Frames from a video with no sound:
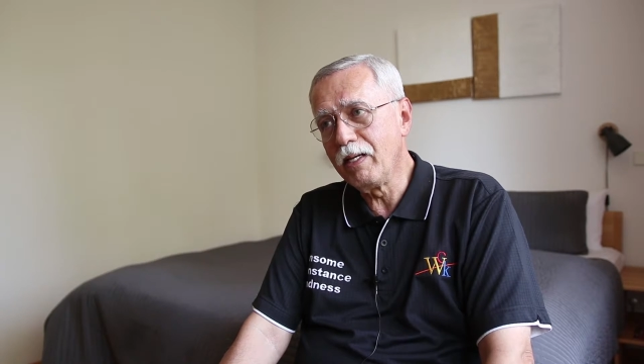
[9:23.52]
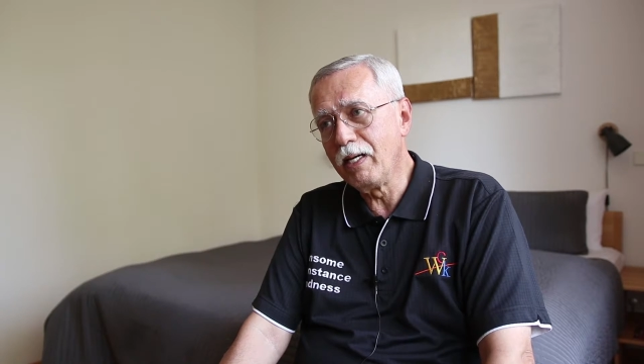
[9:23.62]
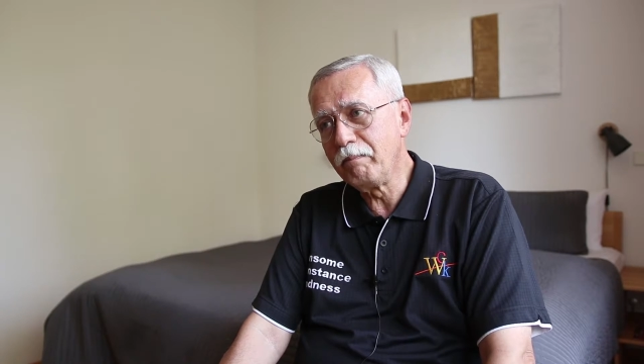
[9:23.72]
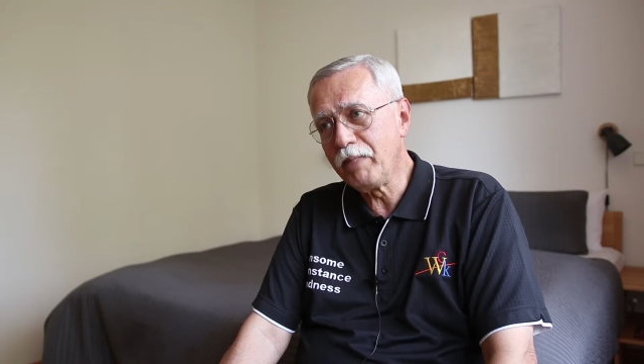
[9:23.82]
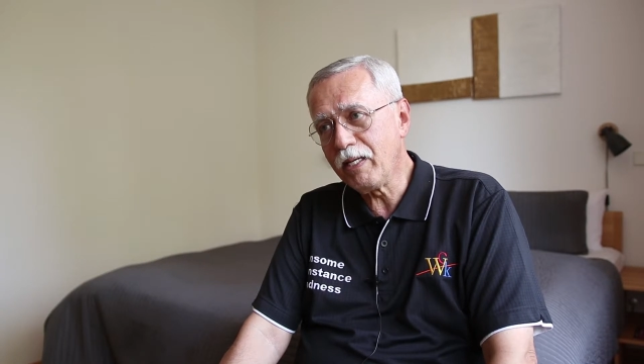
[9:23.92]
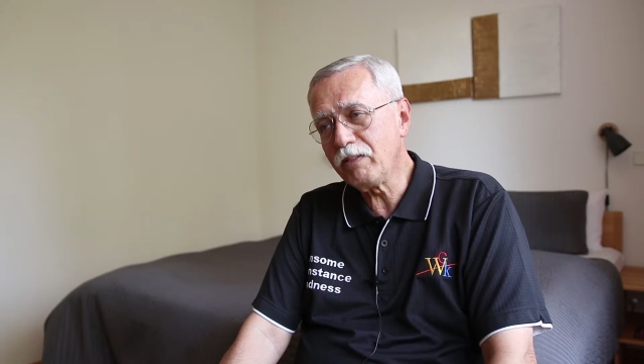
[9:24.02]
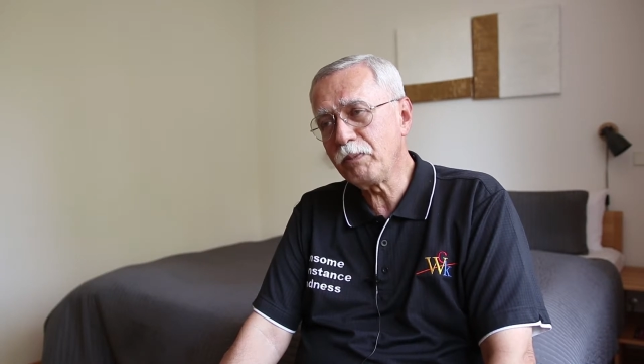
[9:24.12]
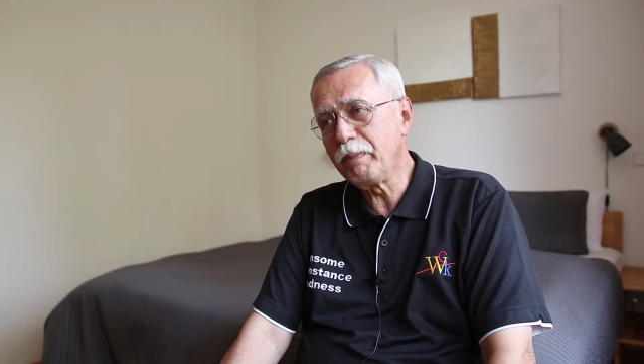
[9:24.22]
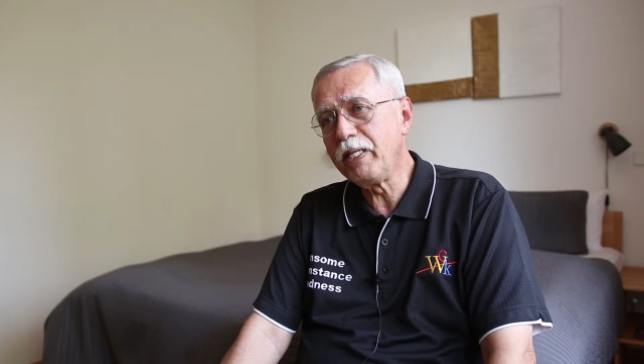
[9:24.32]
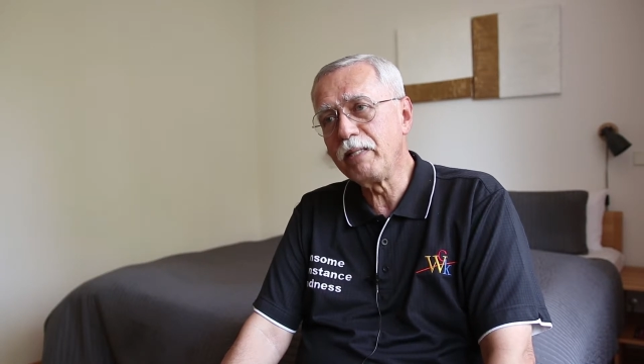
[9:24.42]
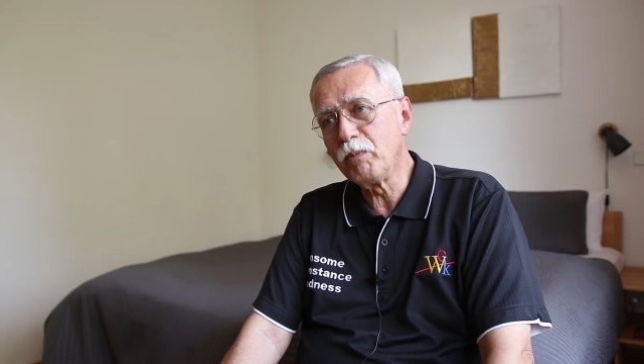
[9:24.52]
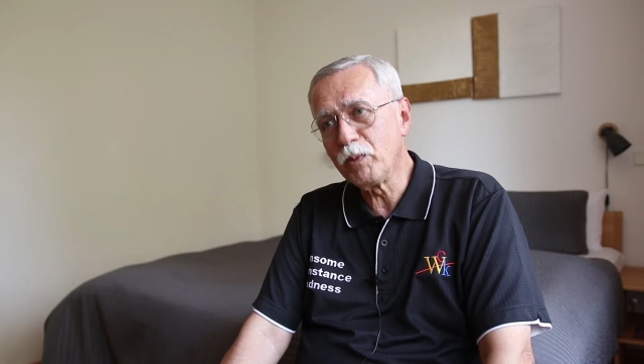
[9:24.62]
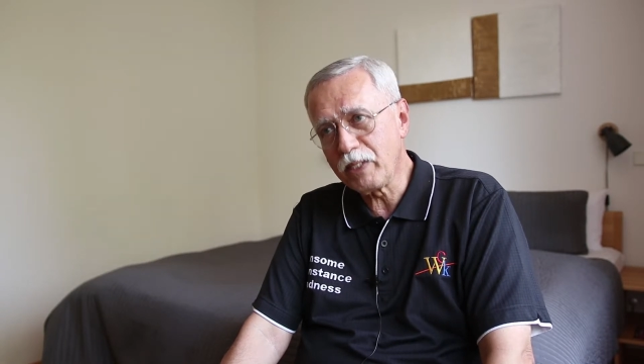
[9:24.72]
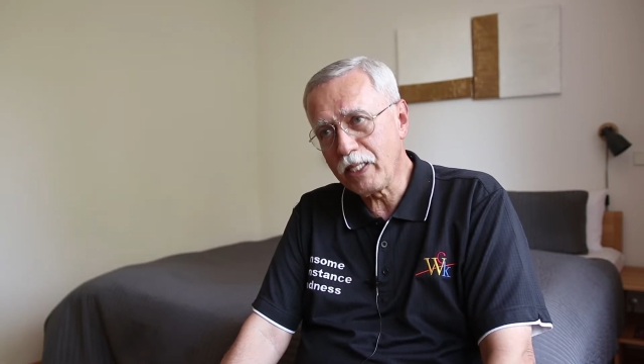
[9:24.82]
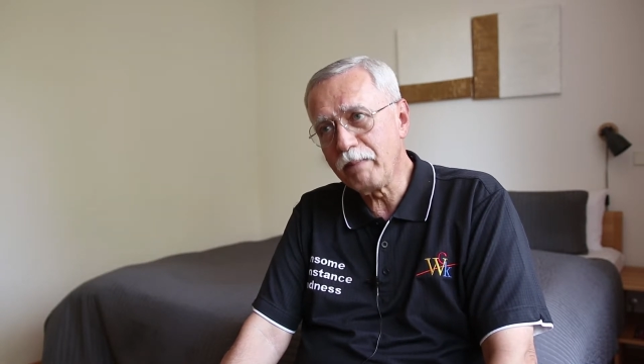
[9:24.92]
I'm now spending
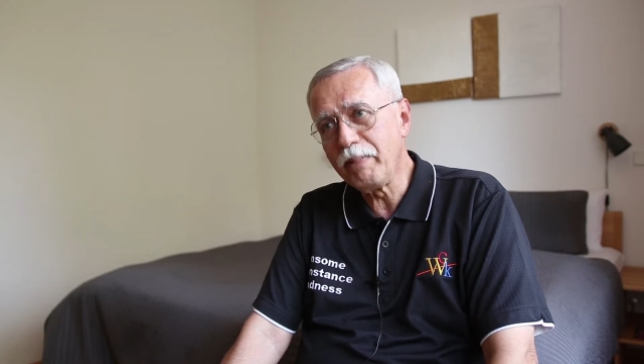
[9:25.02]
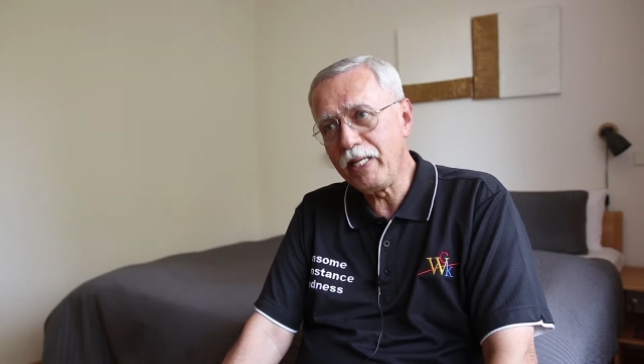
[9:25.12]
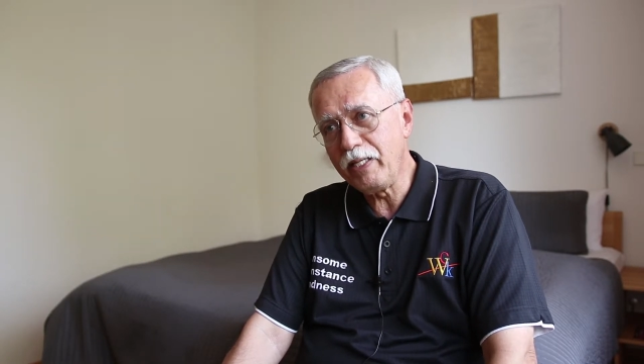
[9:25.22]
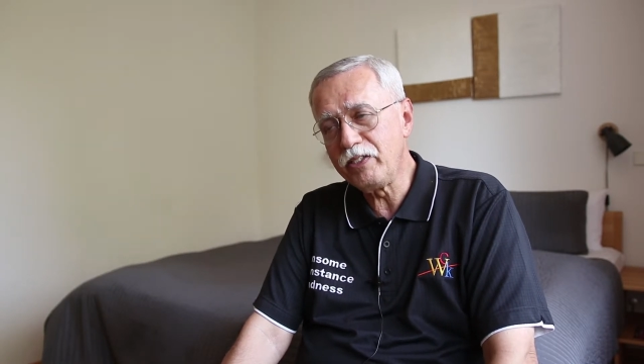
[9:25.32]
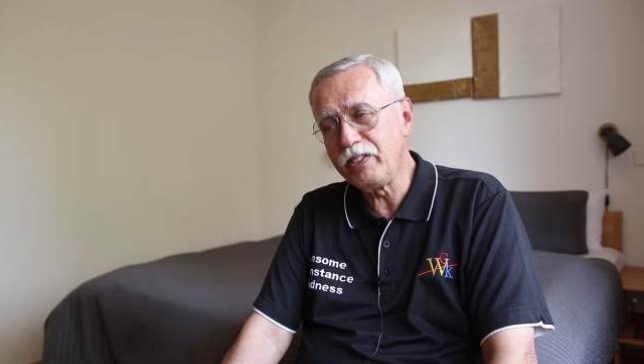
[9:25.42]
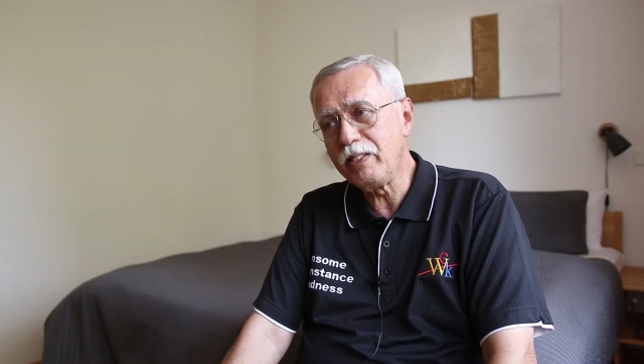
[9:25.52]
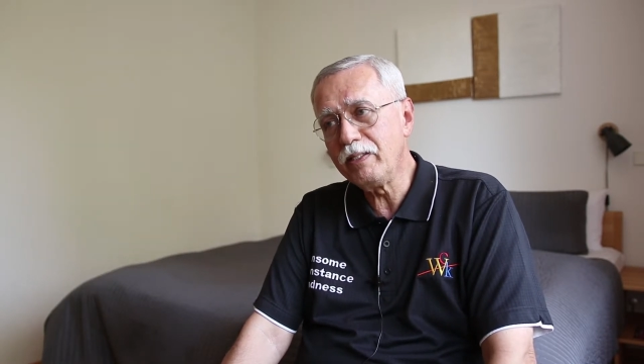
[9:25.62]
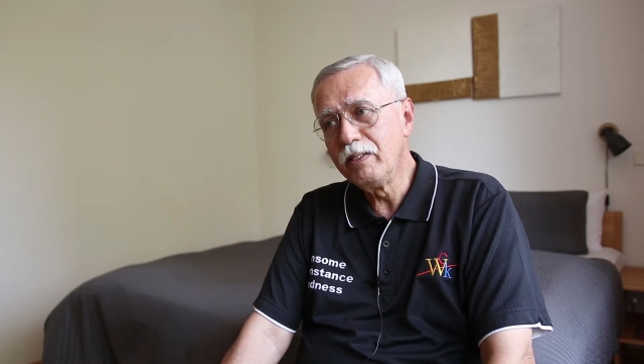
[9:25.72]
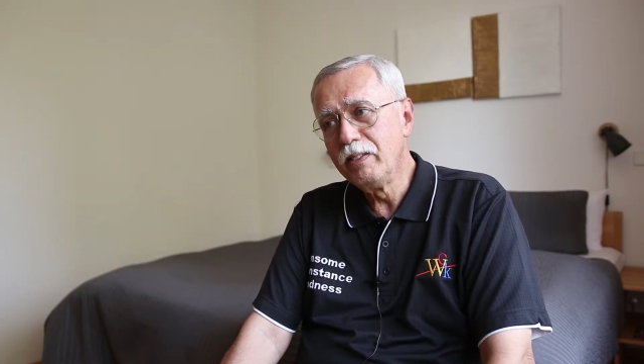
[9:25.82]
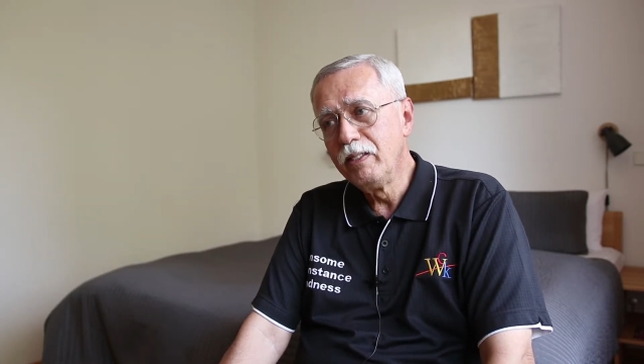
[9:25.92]
more time and energy